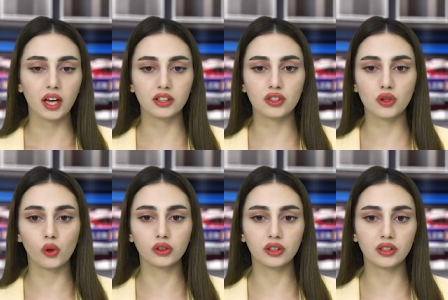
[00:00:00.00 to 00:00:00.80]
It is
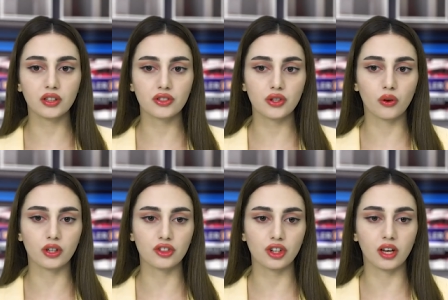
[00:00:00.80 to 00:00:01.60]
older than
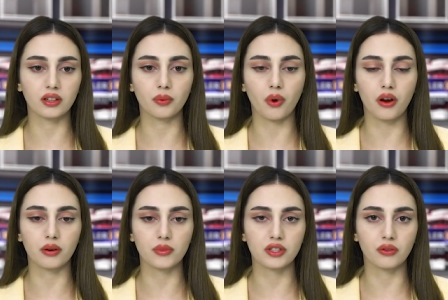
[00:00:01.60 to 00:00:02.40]
Stonehenge and the
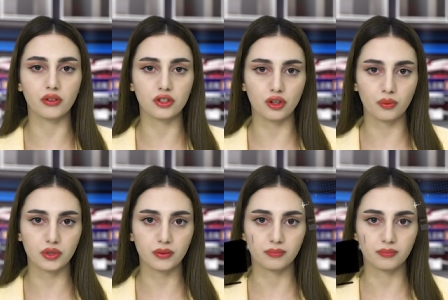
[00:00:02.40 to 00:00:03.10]
pyramids of Egypt. Egypt.